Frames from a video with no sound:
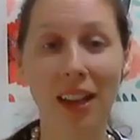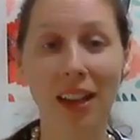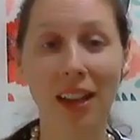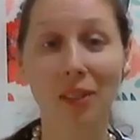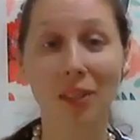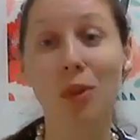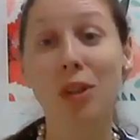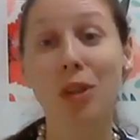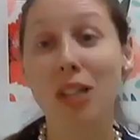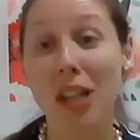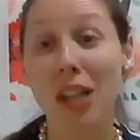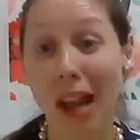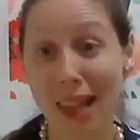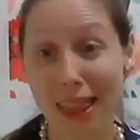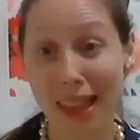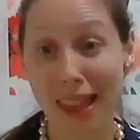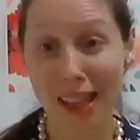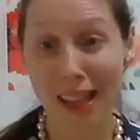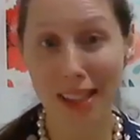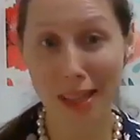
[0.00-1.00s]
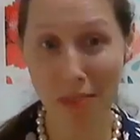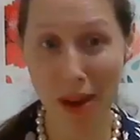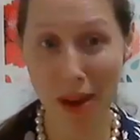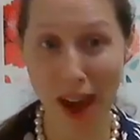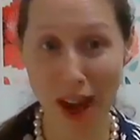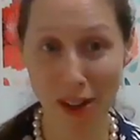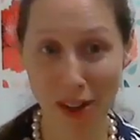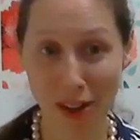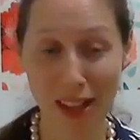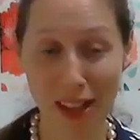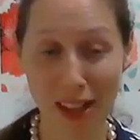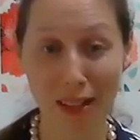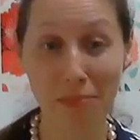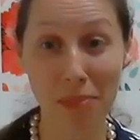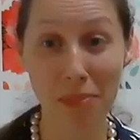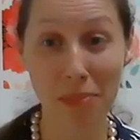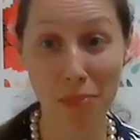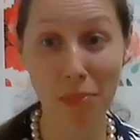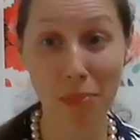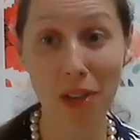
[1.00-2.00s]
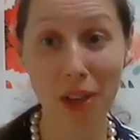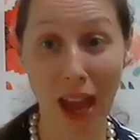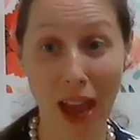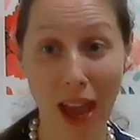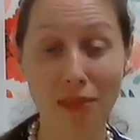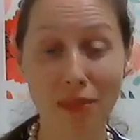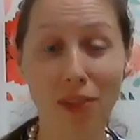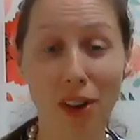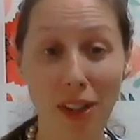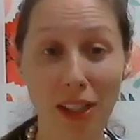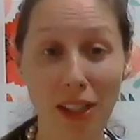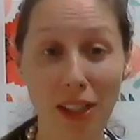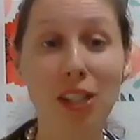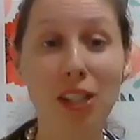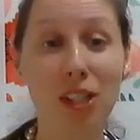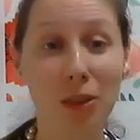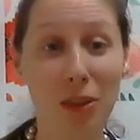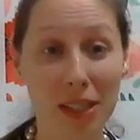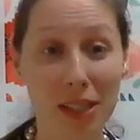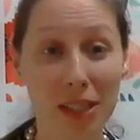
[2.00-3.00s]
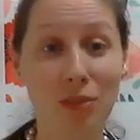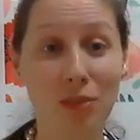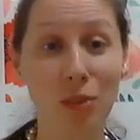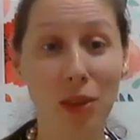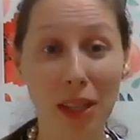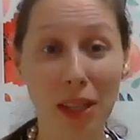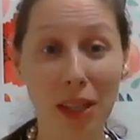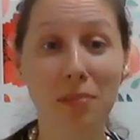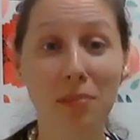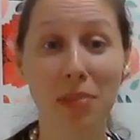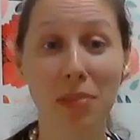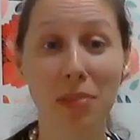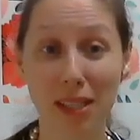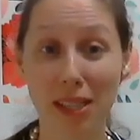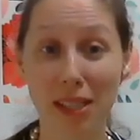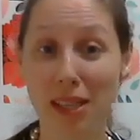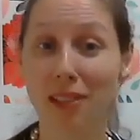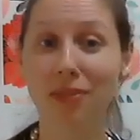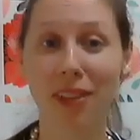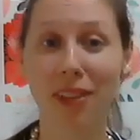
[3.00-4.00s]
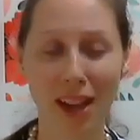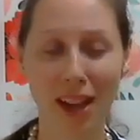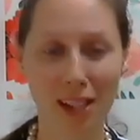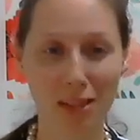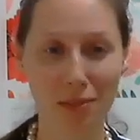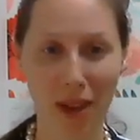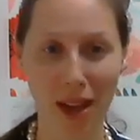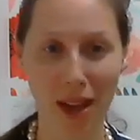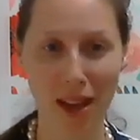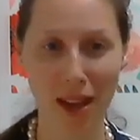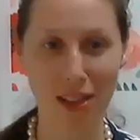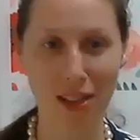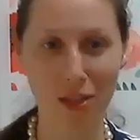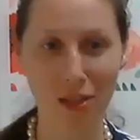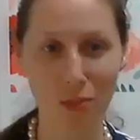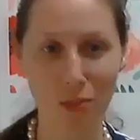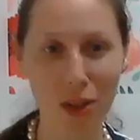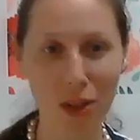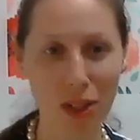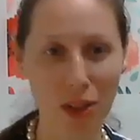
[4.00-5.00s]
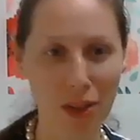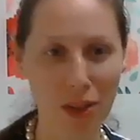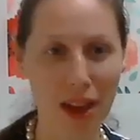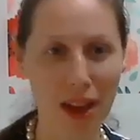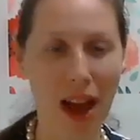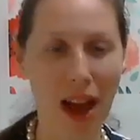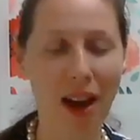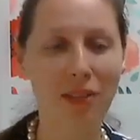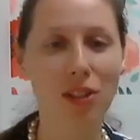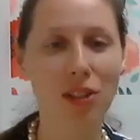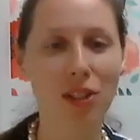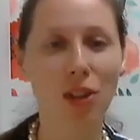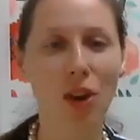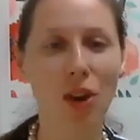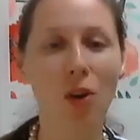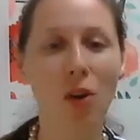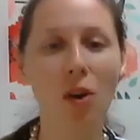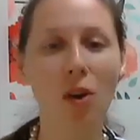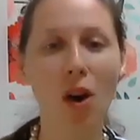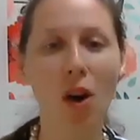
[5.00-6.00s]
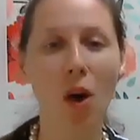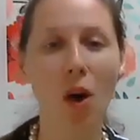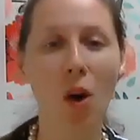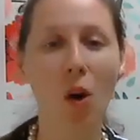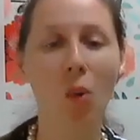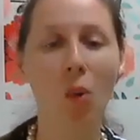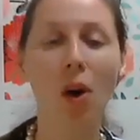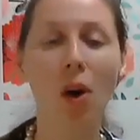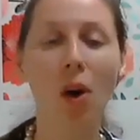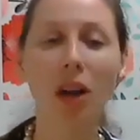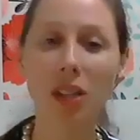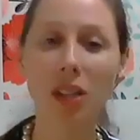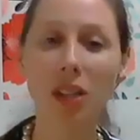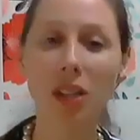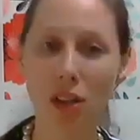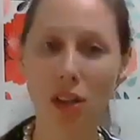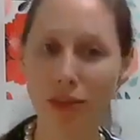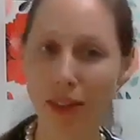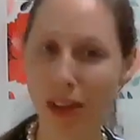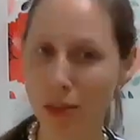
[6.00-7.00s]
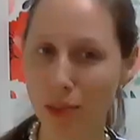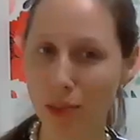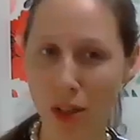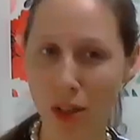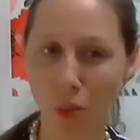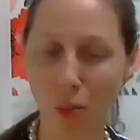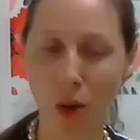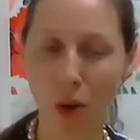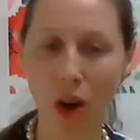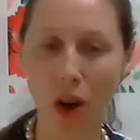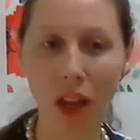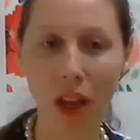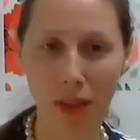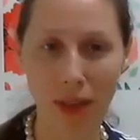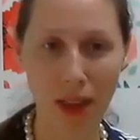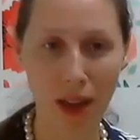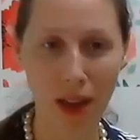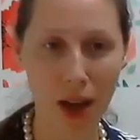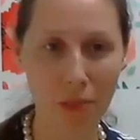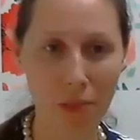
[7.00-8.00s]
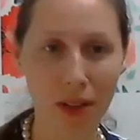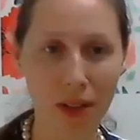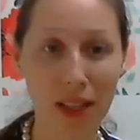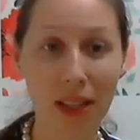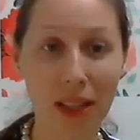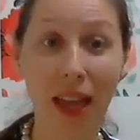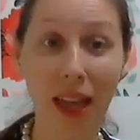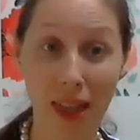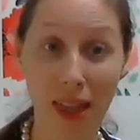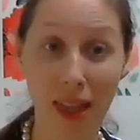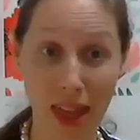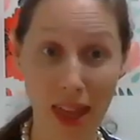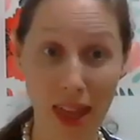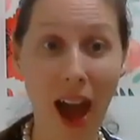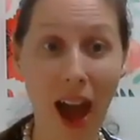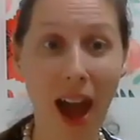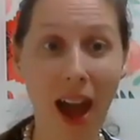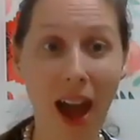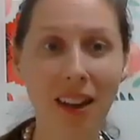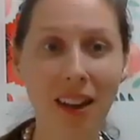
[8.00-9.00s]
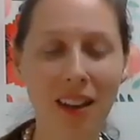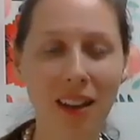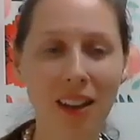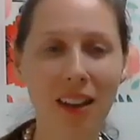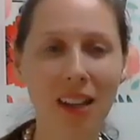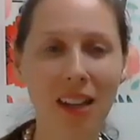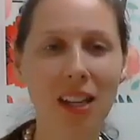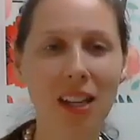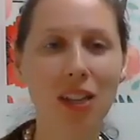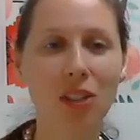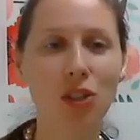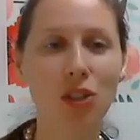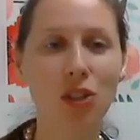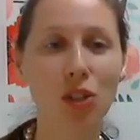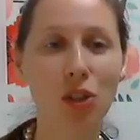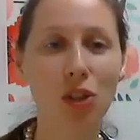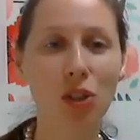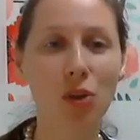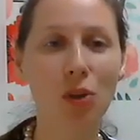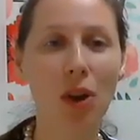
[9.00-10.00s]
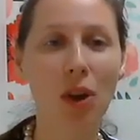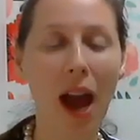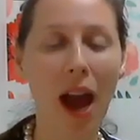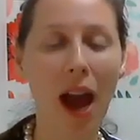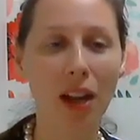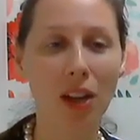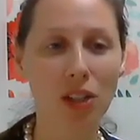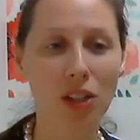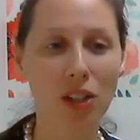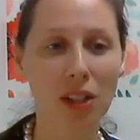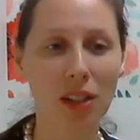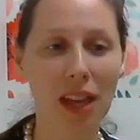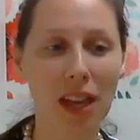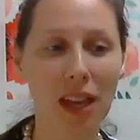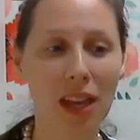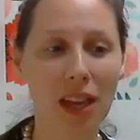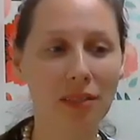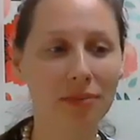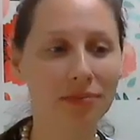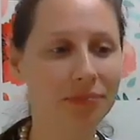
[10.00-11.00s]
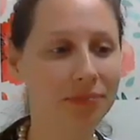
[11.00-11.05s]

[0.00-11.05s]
which I think is a pattern that people can fall into in this really busy, fast-paced world that we have. So what is your advice when you're working with a couple like that to actually,